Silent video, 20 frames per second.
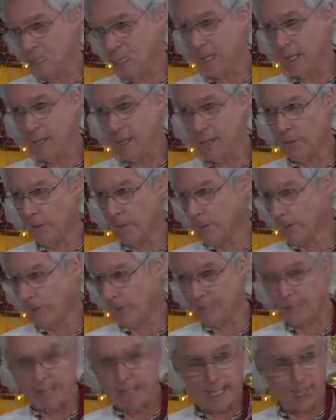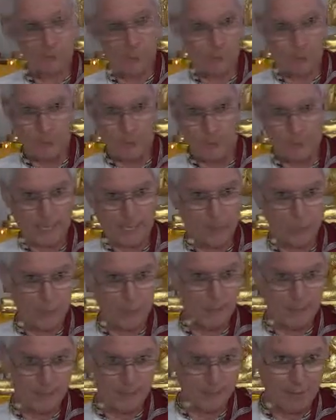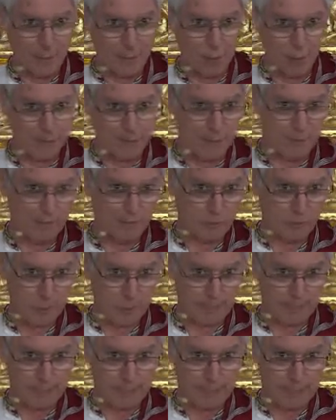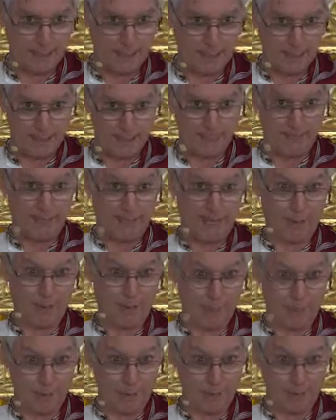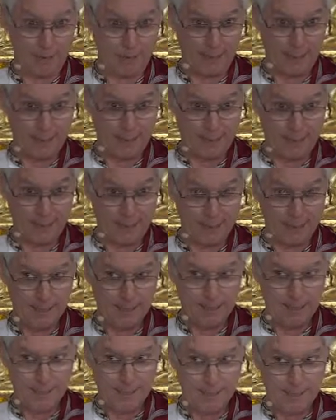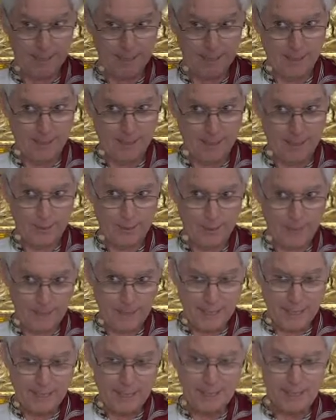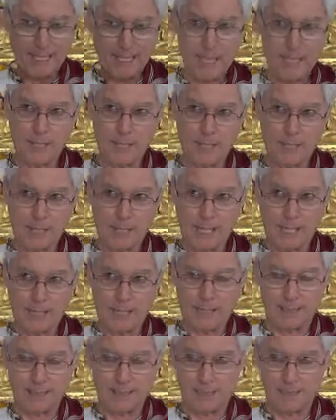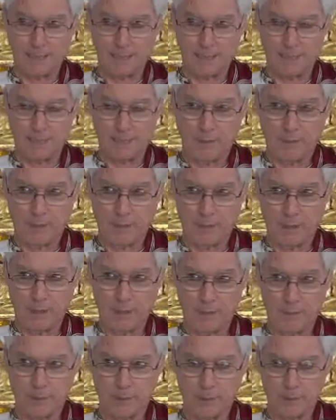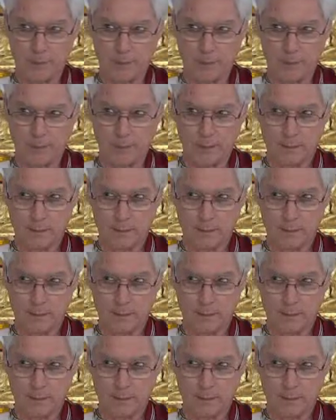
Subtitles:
And what on earth does that have to do with Gautama leaving home at the age of 29 and giving up everything? So I think this sign of the mind is something very, very interesting.